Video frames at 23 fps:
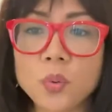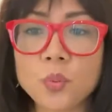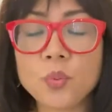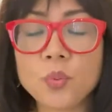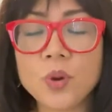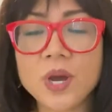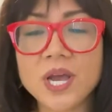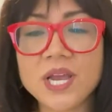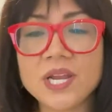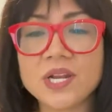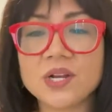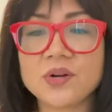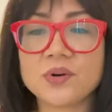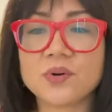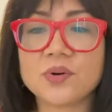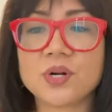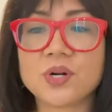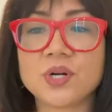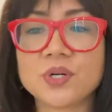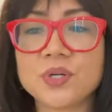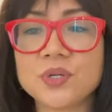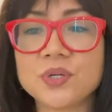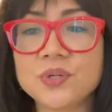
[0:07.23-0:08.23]
What
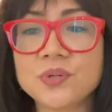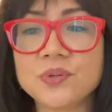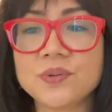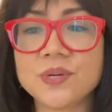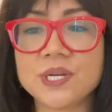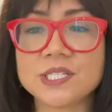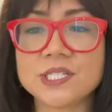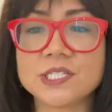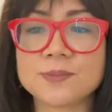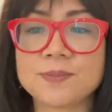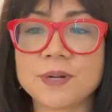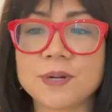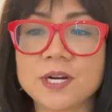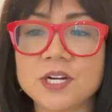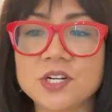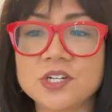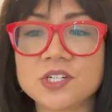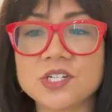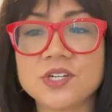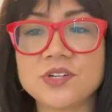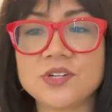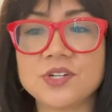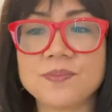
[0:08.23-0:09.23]
or who
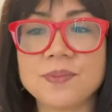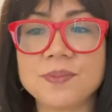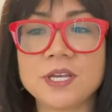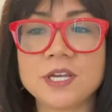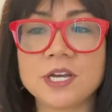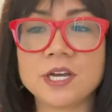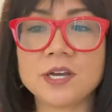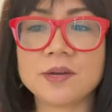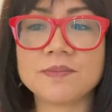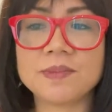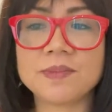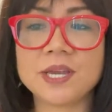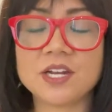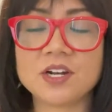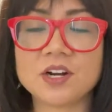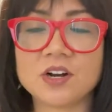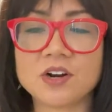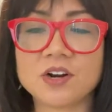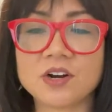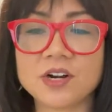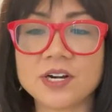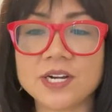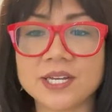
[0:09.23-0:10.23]
inspired you to become an
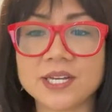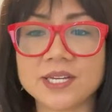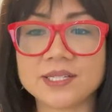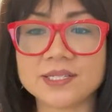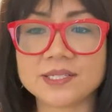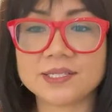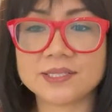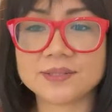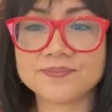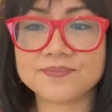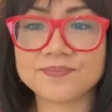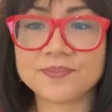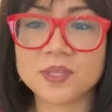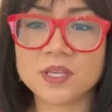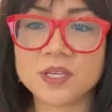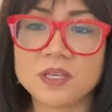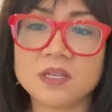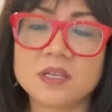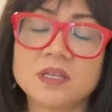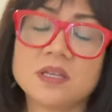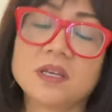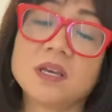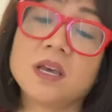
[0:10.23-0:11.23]
artist?
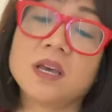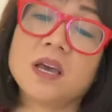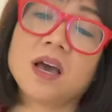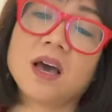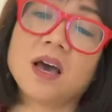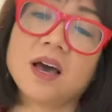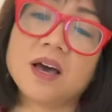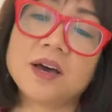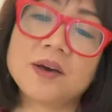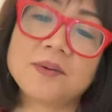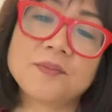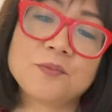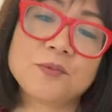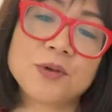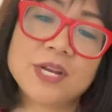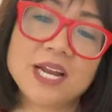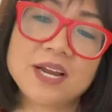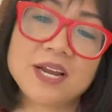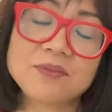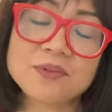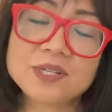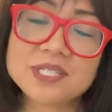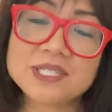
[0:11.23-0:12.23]
Um, when
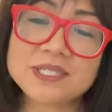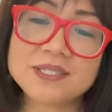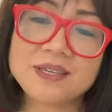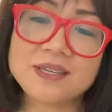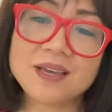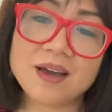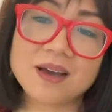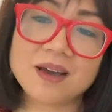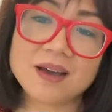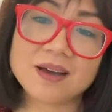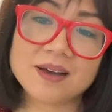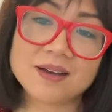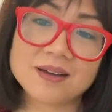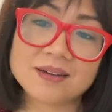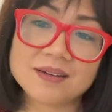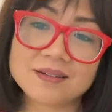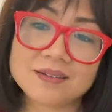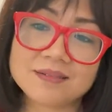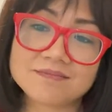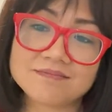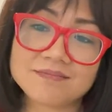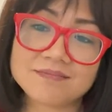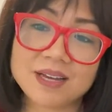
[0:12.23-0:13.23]
I was
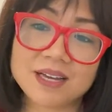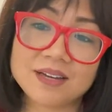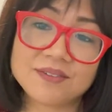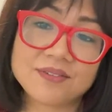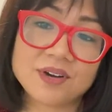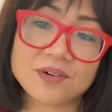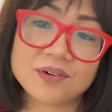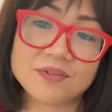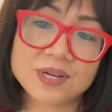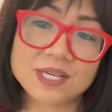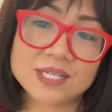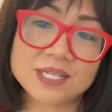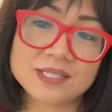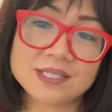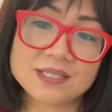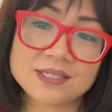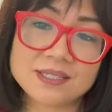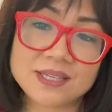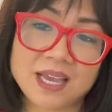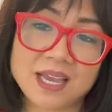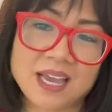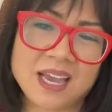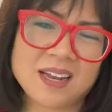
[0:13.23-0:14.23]
young, I've
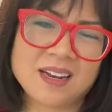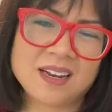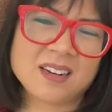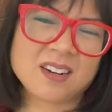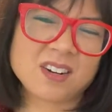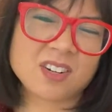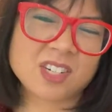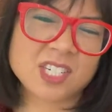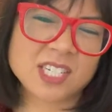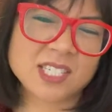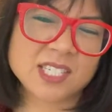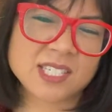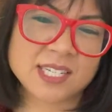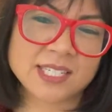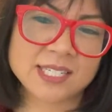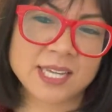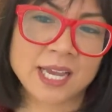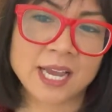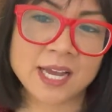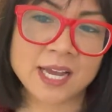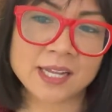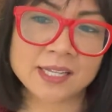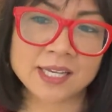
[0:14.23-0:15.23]
always had an artistic
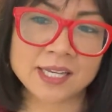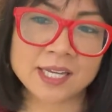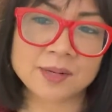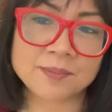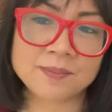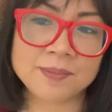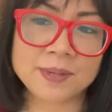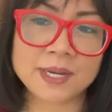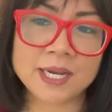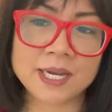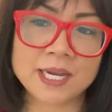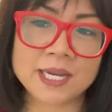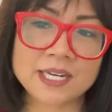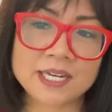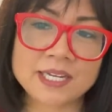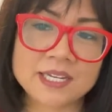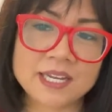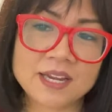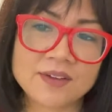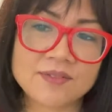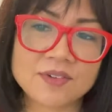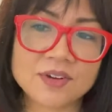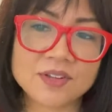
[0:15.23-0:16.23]
talent, but
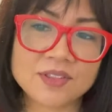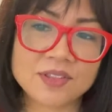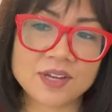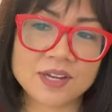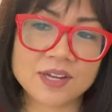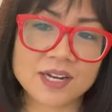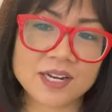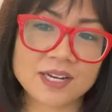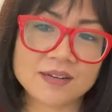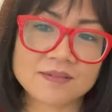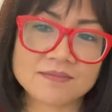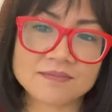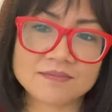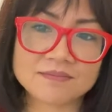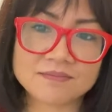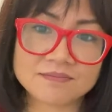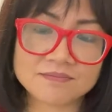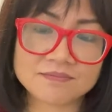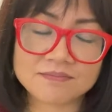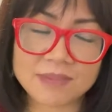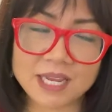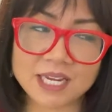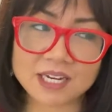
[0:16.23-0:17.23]
never thought I'd
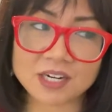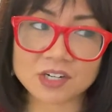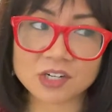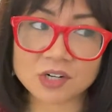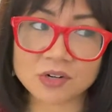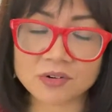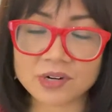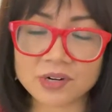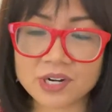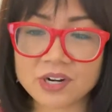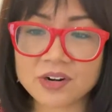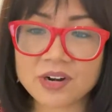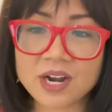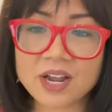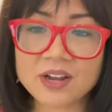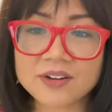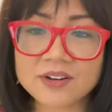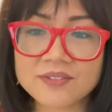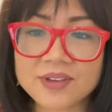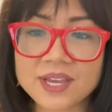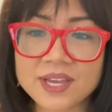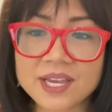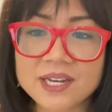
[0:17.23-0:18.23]
make a career out
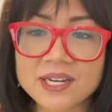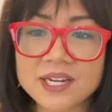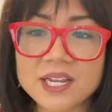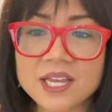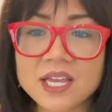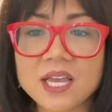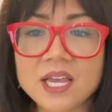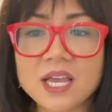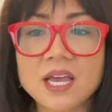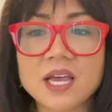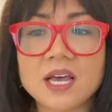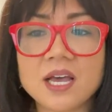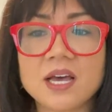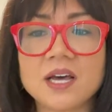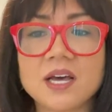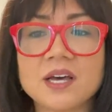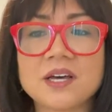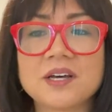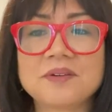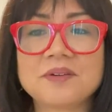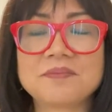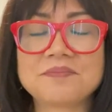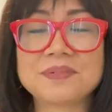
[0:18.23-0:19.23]
of it.
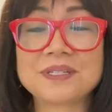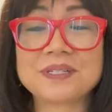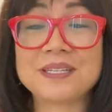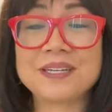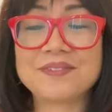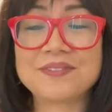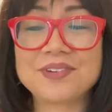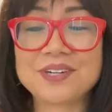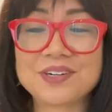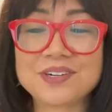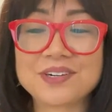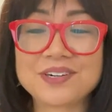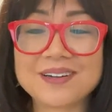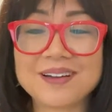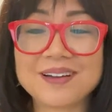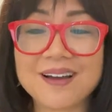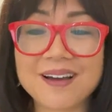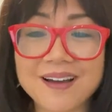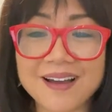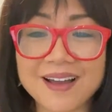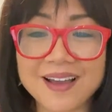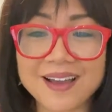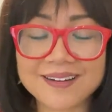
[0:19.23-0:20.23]
Um, believe it or
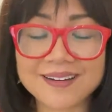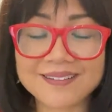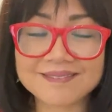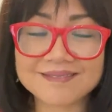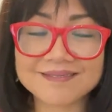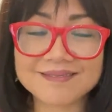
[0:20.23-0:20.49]
not,